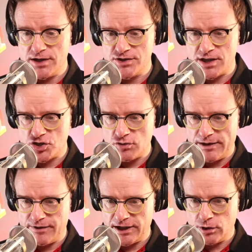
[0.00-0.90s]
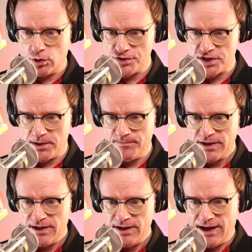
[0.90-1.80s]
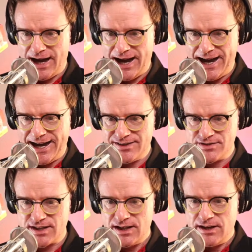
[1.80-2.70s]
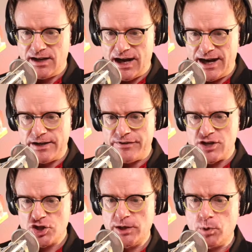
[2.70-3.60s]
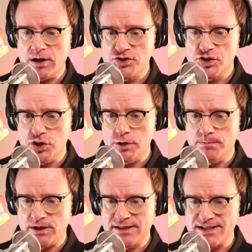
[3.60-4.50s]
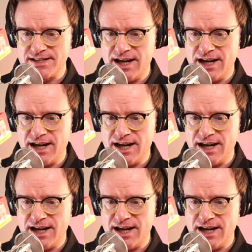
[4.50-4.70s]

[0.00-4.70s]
such great value. Awesome. And I eventually want to podcast.